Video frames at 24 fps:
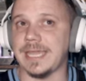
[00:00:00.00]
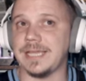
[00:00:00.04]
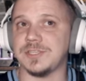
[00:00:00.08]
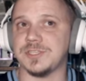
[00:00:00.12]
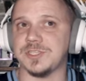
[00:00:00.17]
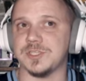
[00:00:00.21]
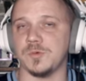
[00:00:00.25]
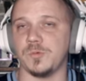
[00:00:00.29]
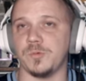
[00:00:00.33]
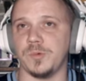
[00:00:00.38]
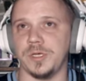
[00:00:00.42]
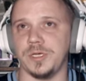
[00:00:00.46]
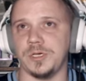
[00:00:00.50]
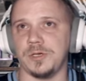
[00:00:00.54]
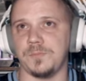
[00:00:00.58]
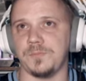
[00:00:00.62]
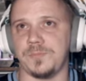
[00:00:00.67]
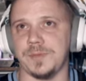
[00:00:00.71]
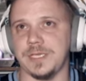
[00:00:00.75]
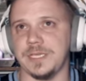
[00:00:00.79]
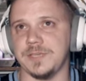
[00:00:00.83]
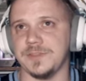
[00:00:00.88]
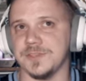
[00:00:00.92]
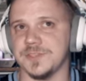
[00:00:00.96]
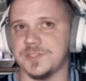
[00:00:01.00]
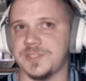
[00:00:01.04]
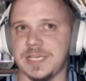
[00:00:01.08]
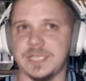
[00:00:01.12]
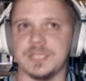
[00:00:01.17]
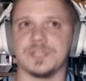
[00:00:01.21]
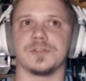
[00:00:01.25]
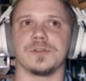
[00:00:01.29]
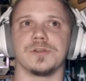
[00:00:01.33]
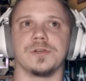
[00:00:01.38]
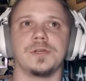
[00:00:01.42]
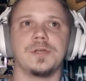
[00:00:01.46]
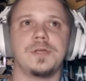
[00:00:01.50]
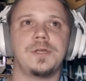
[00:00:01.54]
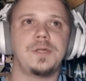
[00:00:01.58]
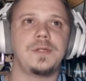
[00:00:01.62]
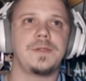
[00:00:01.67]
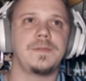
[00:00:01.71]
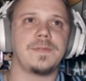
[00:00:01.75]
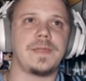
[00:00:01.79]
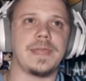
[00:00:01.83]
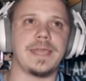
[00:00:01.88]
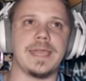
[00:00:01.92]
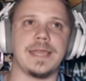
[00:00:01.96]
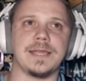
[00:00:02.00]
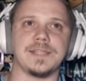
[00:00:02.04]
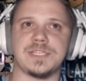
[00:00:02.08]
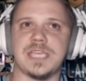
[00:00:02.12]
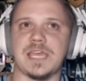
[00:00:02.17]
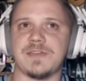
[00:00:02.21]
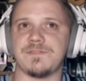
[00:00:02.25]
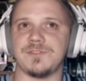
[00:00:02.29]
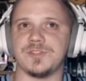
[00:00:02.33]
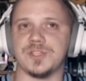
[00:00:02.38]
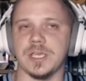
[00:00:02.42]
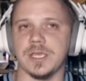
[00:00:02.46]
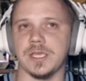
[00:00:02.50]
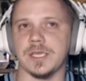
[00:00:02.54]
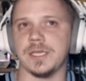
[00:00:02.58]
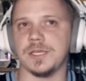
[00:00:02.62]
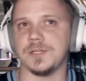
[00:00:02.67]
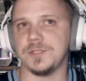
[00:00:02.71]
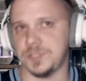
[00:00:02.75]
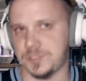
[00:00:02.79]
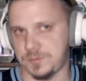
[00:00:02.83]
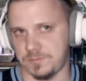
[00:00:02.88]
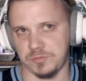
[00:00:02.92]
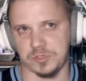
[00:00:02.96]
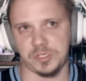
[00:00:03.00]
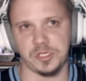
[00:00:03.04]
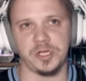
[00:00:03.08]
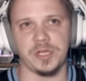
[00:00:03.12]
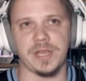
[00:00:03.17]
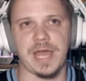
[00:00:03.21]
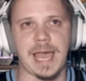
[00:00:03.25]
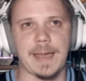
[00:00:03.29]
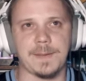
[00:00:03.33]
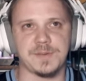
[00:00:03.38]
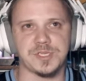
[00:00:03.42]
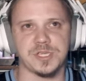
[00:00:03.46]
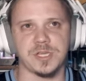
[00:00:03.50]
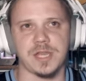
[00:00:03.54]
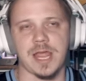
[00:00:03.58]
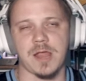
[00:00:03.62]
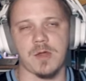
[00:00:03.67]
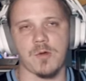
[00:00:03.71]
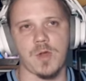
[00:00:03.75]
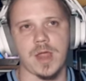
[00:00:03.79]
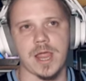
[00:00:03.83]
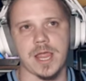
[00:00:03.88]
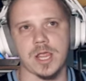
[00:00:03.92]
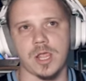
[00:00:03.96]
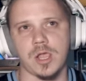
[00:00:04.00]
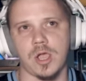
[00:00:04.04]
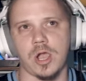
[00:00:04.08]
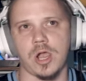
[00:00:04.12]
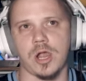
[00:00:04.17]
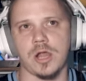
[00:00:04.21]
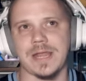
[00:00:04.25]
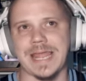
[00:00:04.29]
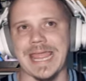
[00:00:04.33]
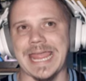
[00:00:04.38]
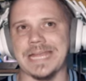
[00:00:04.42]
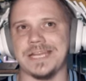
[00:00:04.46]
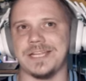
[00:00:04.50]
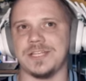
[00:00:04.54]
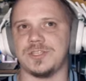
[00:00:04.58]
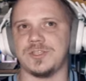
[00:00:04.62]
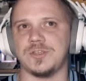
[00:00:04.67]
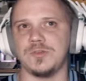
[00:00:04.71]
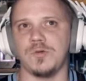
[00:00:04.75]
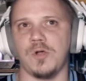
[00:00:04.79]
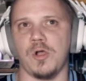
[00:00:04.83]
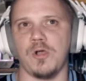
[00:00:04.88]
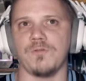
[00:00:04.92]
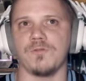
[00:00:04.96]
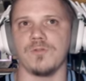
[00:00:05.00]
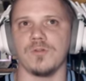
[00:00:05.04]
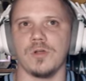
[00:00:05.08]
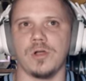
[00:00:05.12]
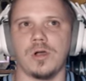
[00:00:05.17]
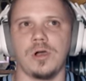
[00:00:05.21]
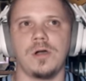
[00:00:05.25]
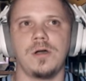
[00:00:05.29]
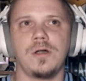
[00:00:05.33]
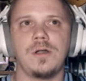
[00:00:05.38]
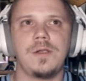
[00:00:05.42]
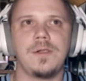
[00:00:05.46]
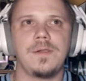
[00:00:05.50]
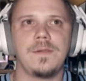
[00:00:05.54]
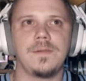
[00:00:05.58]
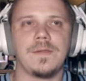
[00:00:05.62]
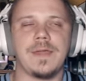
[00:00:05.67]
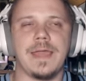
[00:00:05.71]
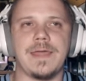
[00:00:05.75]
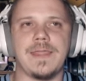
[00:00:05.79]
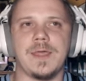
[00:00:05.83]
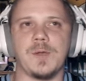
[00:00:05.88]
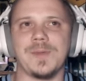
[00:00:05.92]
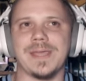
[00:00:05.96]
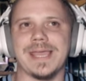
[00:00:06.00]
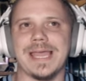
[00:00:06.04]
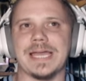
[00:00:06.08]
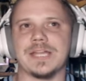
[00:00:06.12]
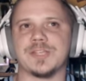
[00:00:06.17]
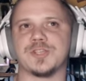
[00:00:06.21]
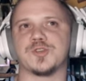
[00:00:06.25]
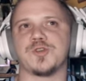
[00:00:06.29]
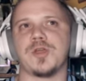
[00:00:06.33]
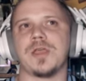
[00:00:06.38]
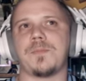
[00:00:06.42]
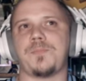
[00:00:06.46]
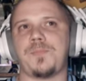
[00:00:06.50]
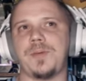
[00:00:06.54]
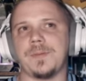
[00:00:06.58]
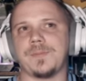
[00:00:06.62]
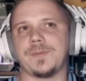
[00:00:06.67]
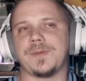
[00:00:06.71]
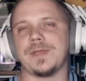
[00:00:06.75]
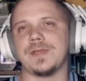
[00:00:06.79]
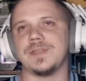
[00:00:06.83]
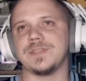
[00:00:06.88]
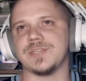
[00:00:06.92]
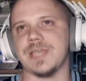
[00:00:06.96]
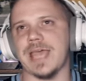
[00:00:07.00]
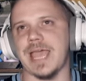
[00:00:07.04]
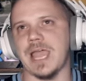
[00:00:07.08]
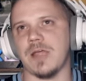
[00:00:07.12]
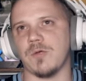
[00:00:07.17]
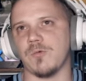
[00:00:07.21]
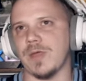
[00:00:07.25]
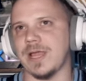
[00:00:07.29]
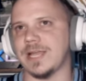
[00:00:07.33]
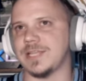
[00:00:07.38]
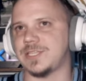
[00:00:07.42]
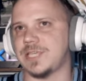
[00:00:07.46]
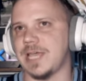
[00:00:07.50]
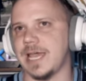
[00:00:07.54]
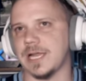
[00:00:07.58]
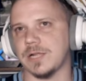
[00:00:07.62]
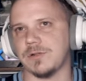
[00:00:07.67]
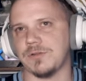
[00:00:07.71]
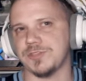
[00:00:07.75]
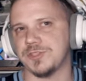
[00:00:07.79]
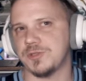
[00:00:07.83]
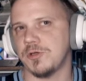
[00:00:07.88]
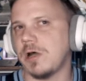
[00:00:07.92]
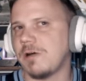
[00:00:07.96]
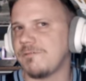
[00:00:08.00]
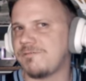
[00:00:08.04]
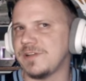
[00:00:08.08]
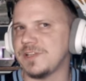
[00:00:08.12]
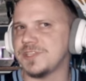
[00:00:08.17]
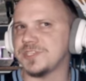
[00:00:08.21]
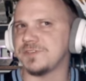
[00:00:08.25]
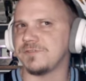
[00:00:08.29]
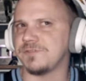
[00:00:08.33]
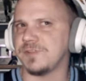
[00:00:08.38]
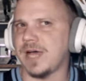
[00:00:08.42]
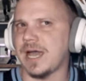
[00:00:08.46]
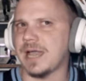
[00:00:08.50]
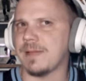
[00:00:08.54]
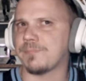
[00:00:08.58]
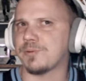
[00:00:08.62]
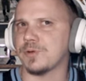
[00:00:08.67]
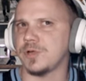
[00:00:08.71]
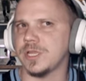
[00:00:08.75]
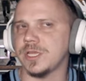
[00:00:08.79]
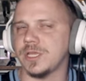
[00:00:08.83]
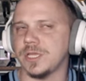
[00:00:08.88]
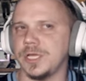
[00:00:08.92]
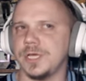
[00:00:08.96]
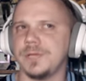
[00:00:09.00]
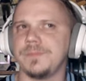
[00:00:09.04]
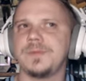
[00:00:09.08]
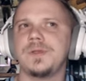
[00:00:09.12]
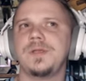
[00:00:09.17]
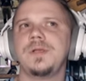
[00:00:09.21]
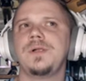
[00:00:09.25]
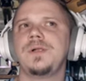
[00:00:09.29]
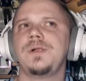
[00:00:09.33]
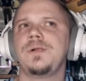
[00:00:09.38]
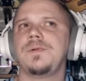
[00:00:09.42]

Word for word: Gates will be the center. And Tevin Jenkins, good option at right guard, 82 overall. And then we got Trey Pipkins at right tackle. So offensive line, pretty good.